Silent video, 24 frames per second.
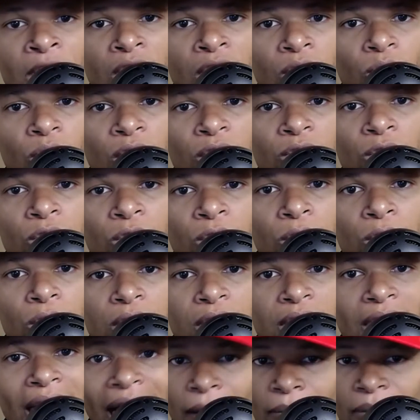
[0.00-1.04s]
We will
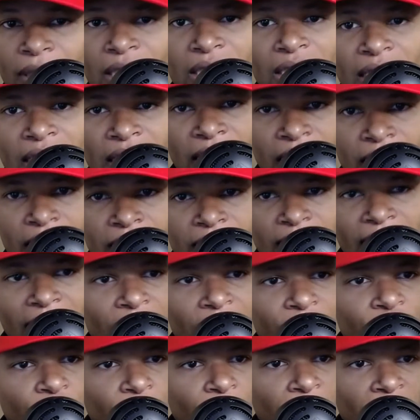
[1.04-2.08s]
not be linking to that
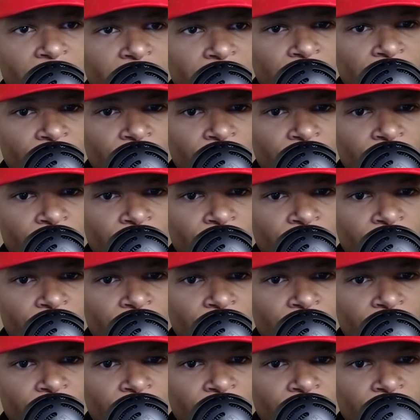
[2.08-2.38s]
information